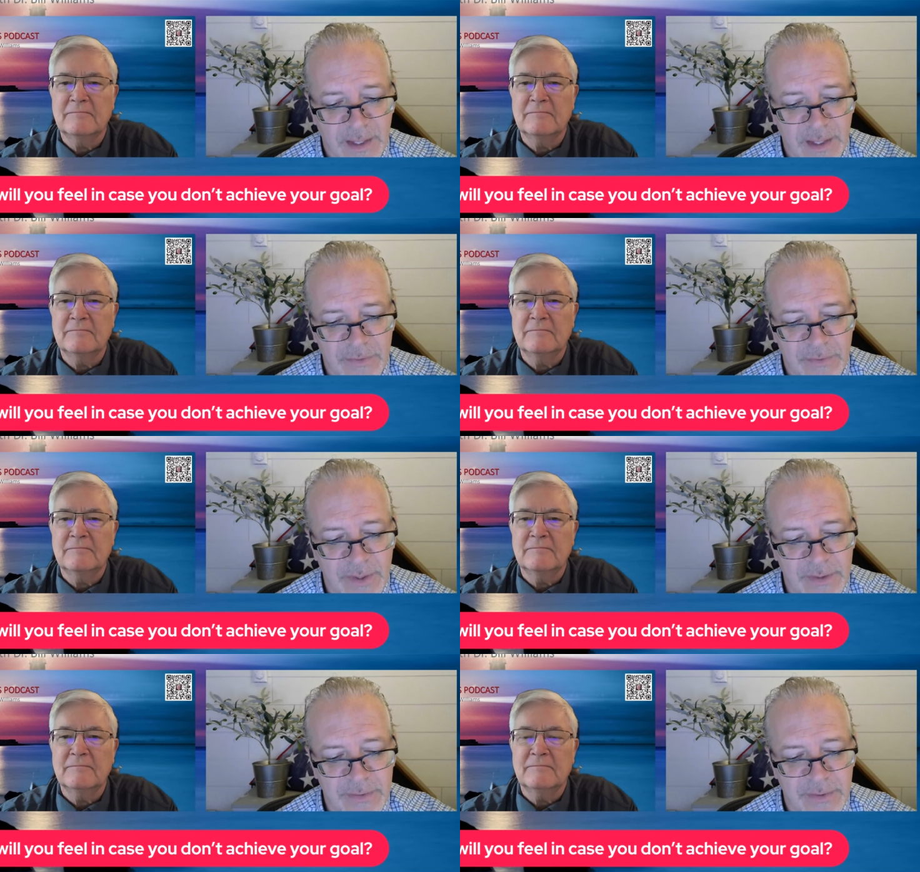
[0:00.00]
Speaker 1: is
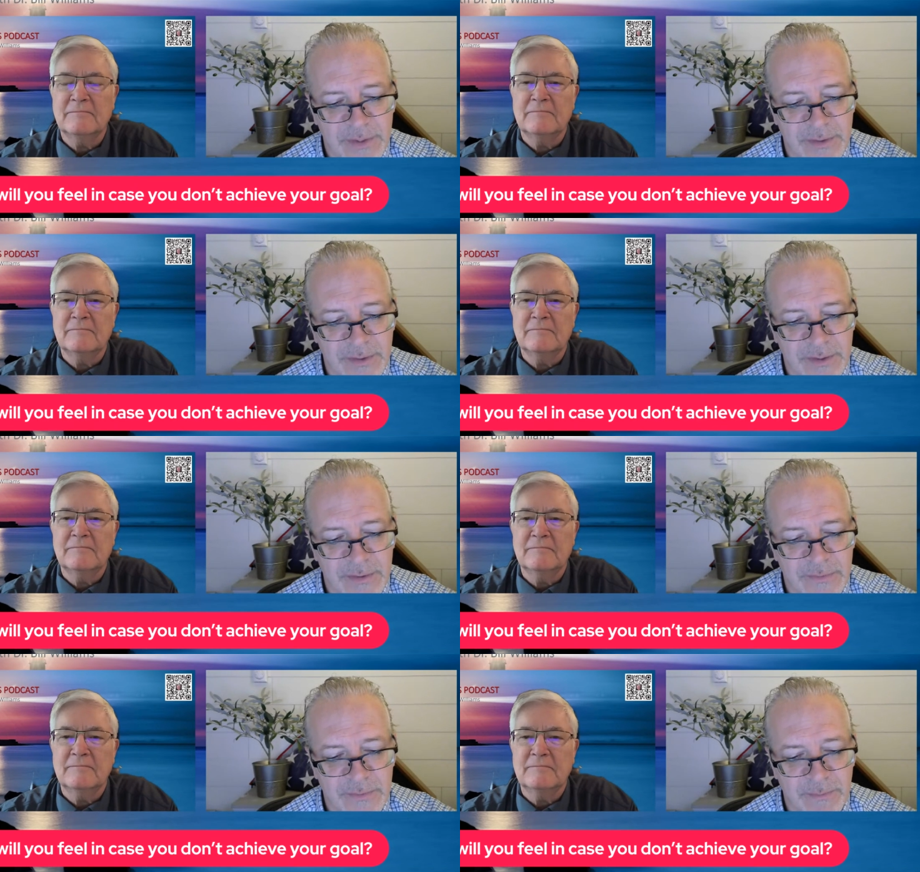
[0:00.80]
is is
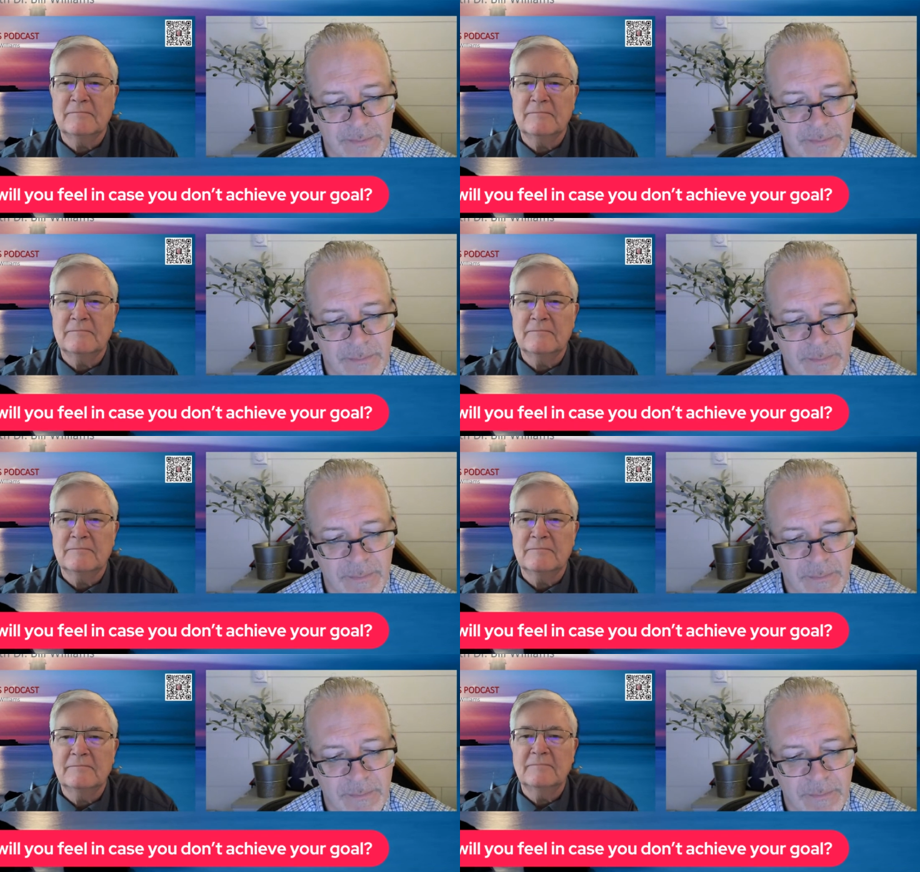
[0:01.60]
is
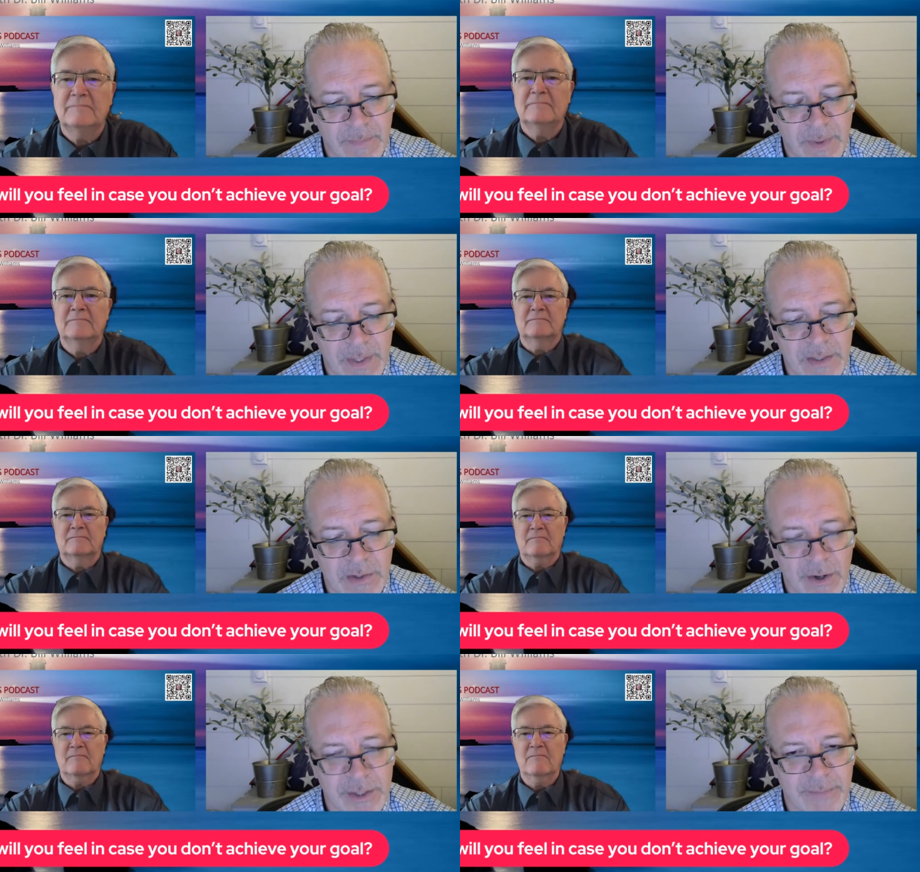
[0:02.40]
in
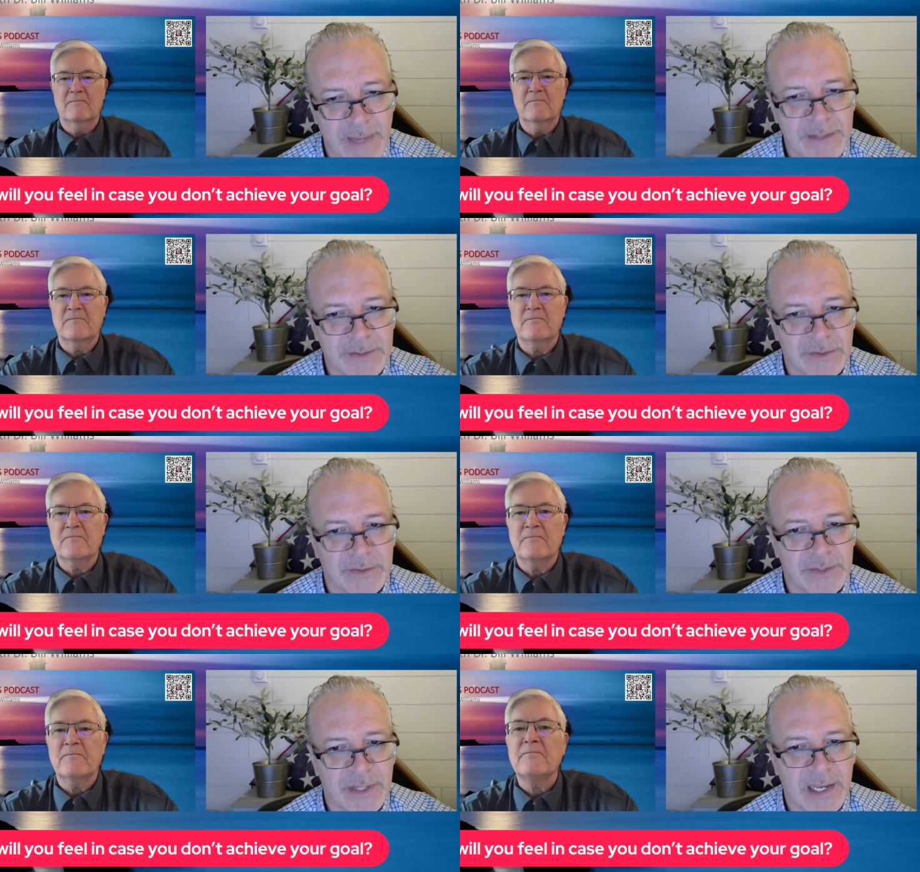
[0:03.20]
large mental
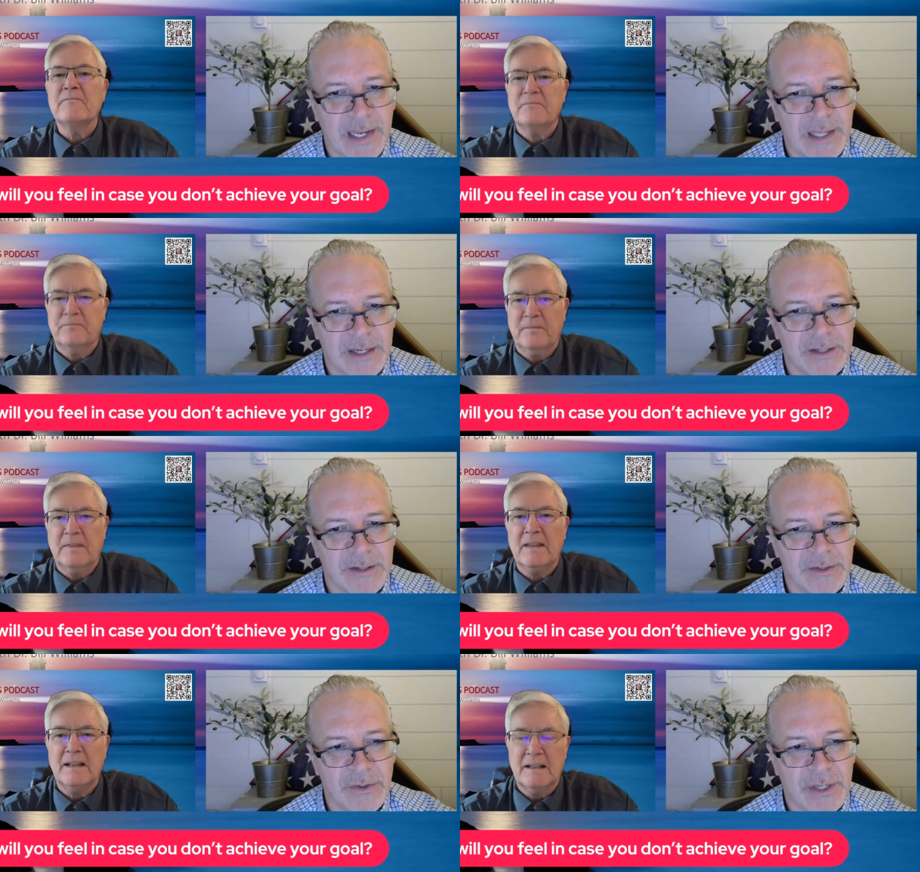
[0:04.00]
and
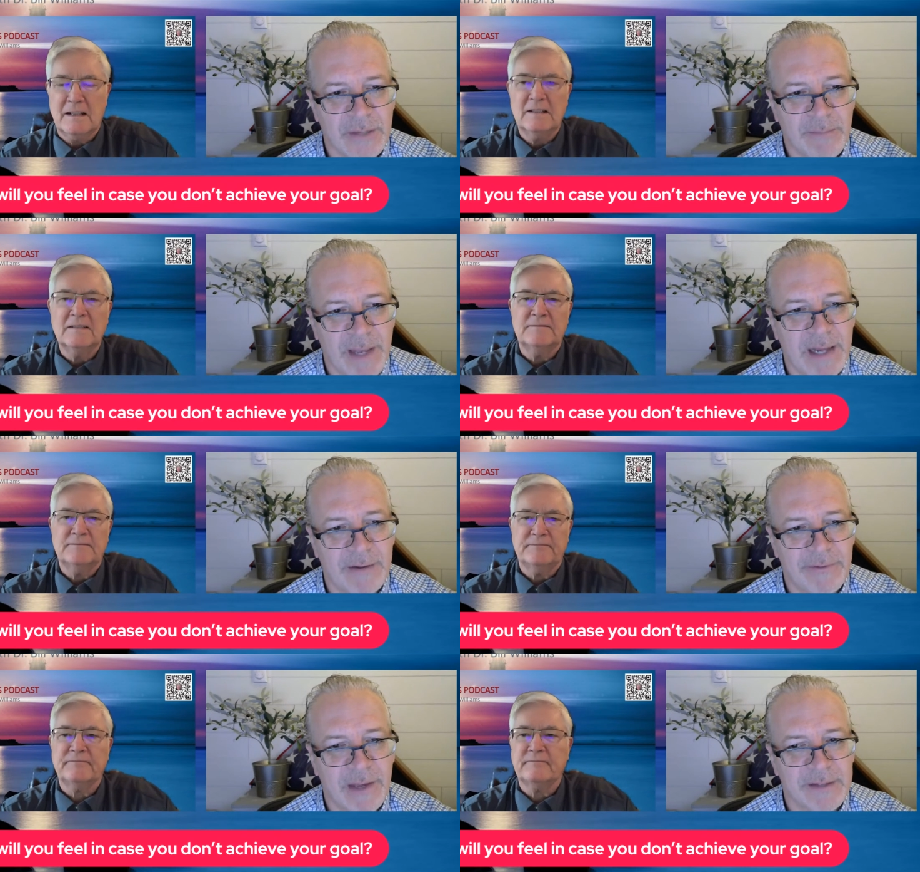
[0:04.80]
you can
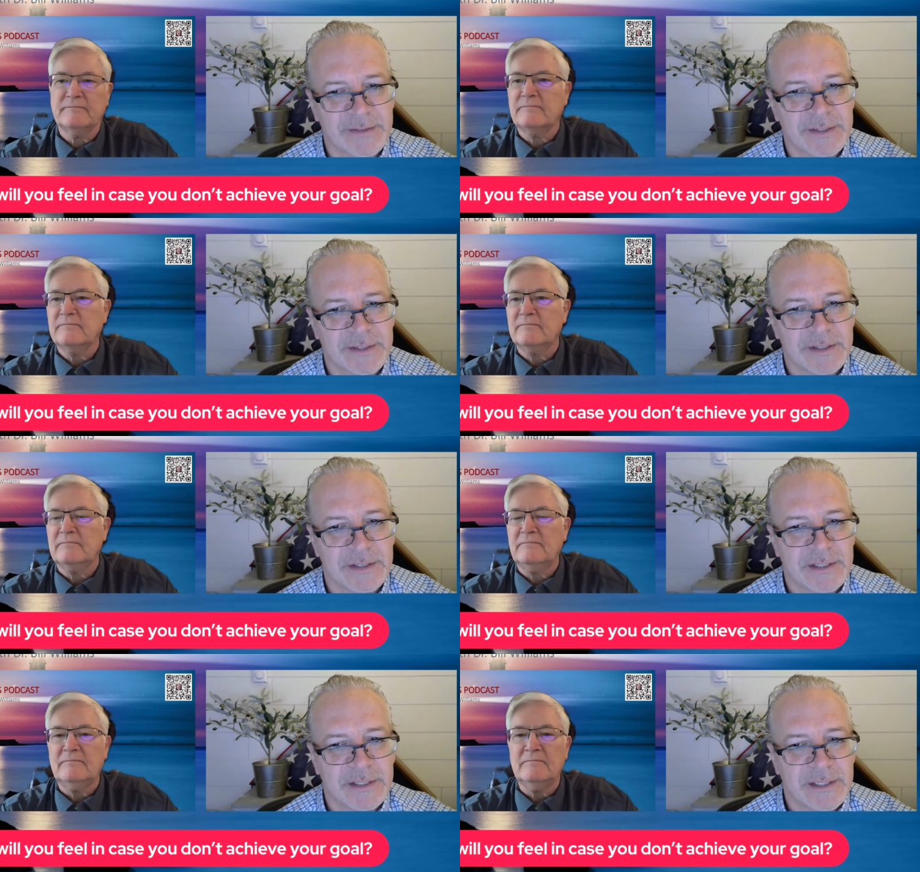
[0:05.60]
manifest
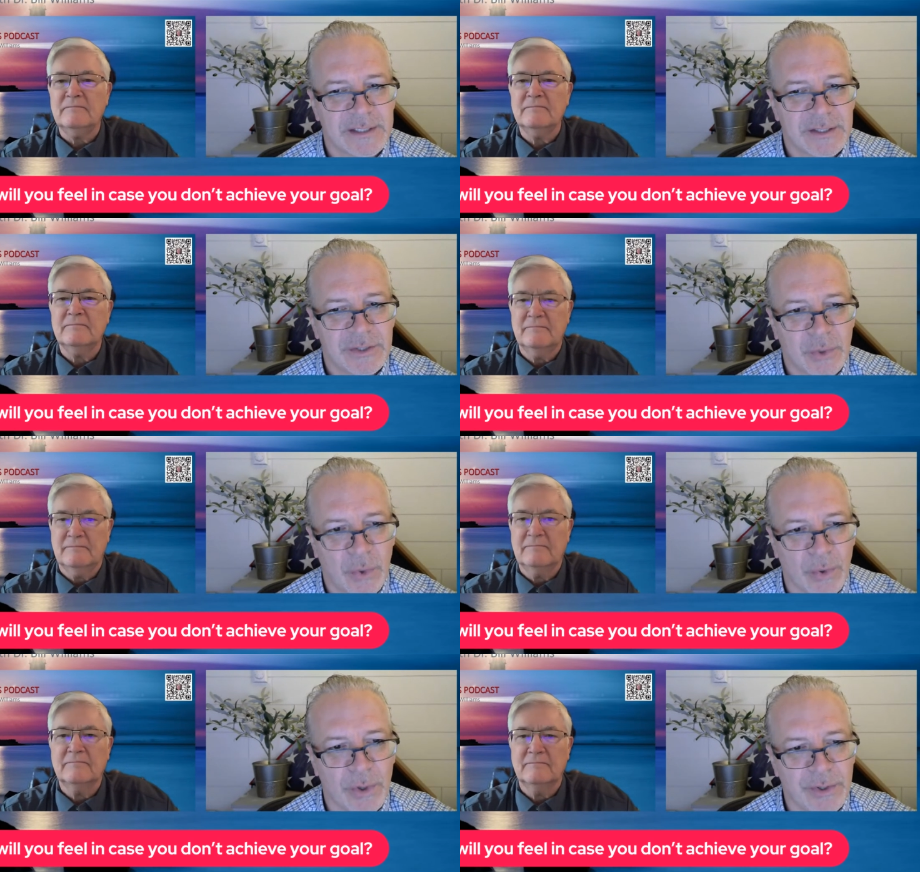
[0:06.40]

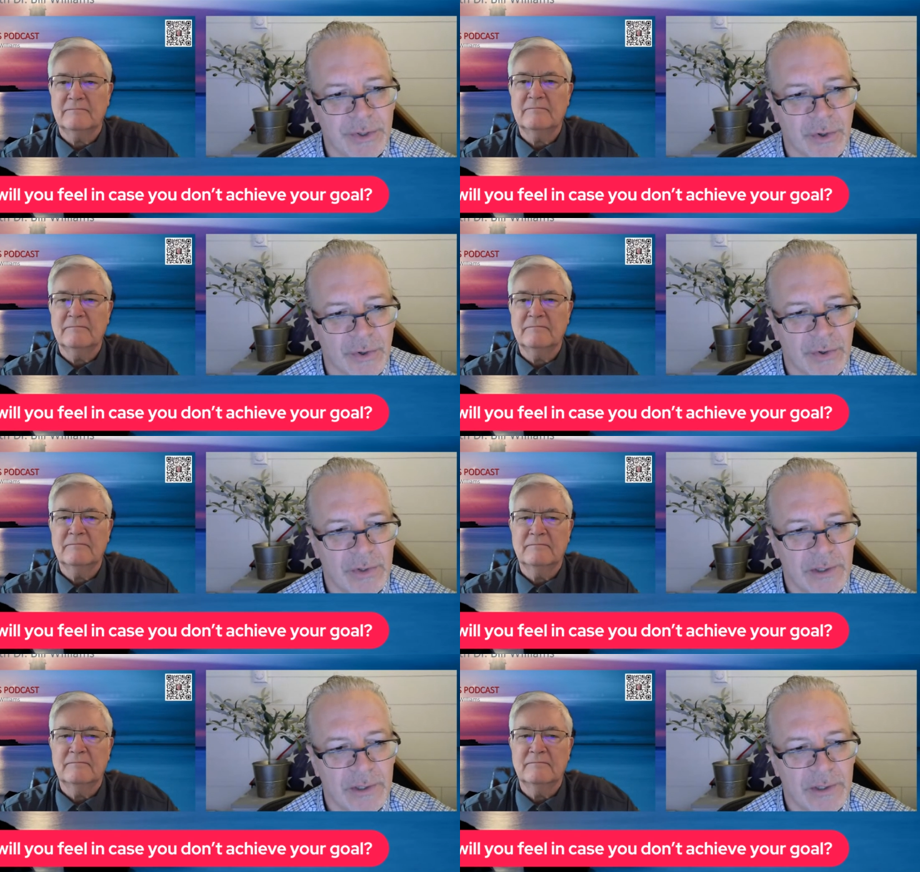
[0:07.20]
toward your goal.